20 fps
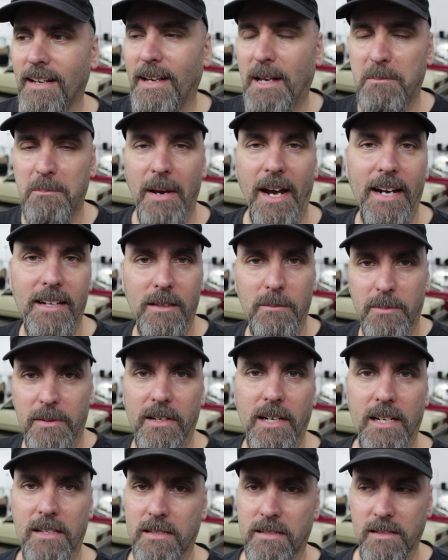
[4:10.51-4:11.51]
and pack the
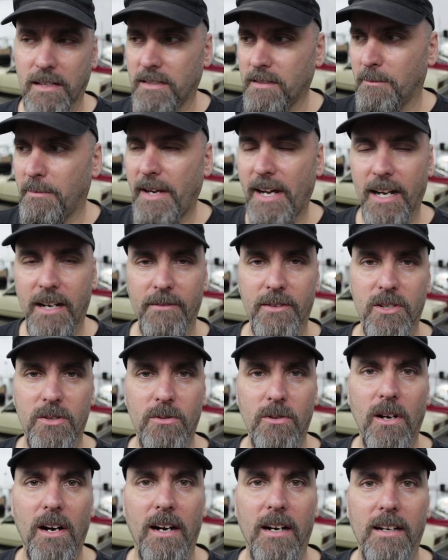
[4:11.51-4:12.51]
box on the back of a
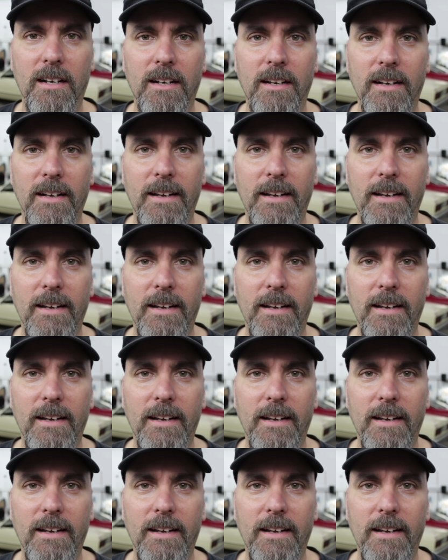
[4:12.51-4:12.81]
truck.